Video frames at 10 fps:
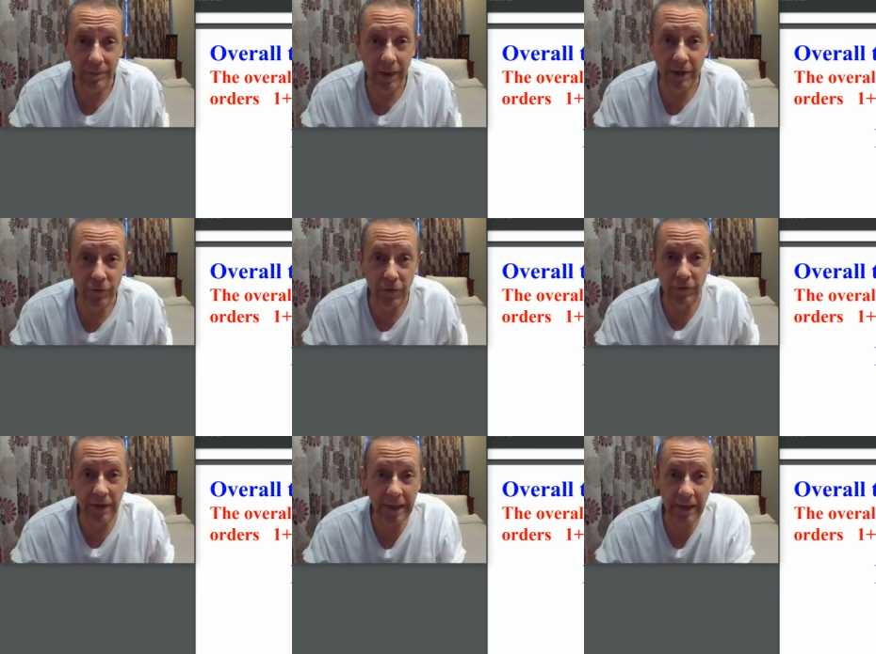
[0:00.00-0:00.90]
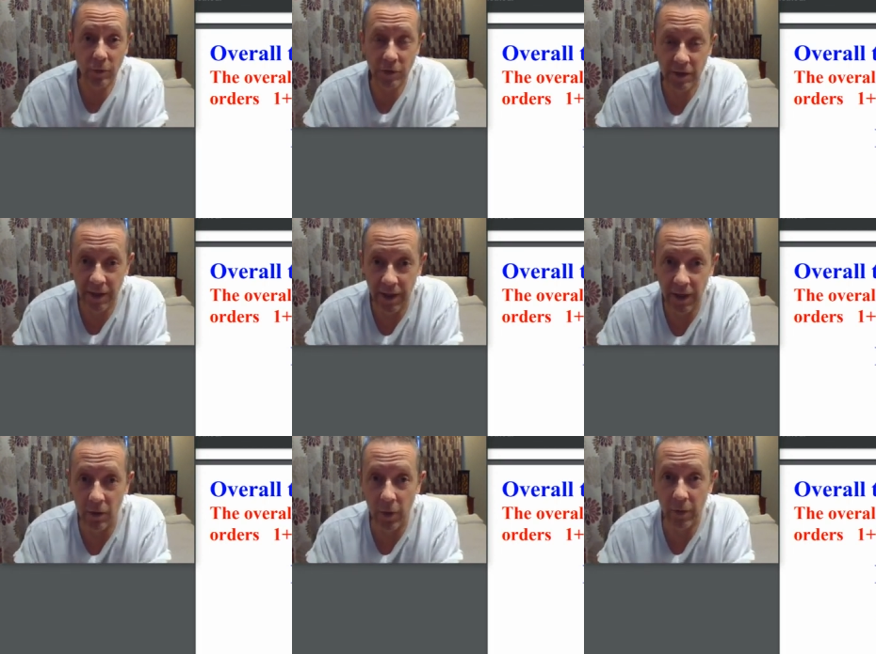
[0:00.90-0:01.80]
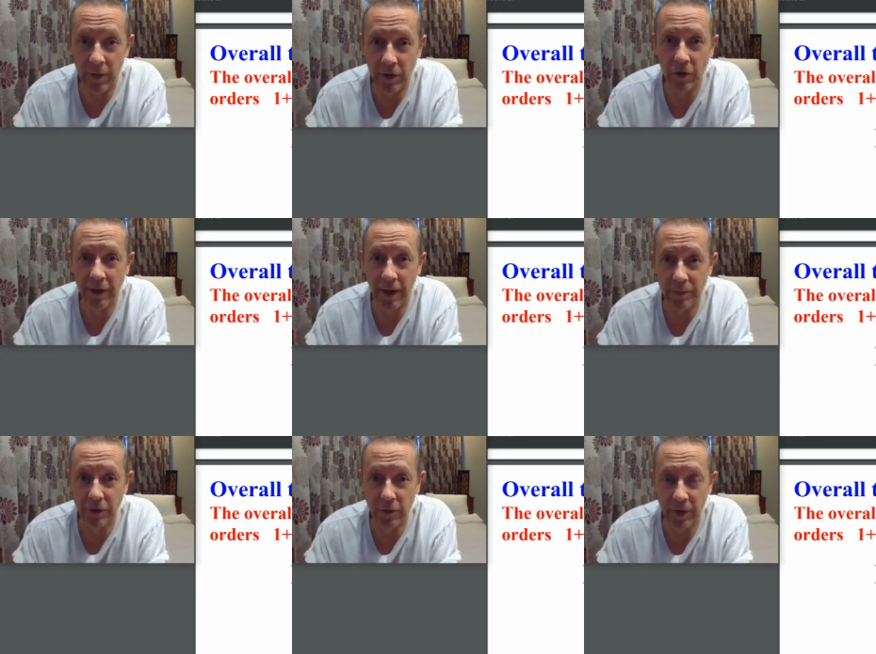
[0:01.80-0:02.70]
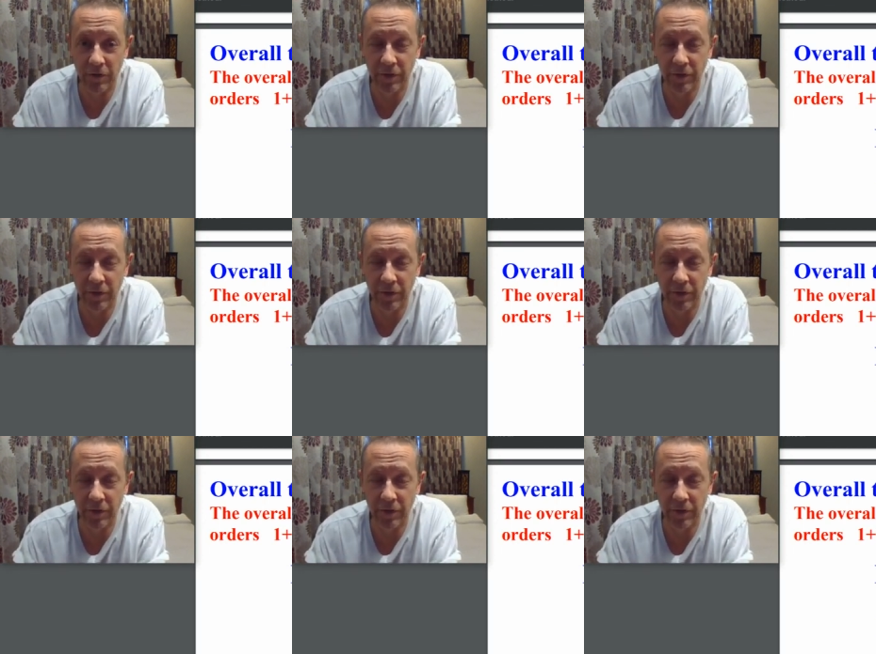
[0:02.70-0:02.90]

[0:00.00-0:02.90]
page 15 was the where we'd got up to, in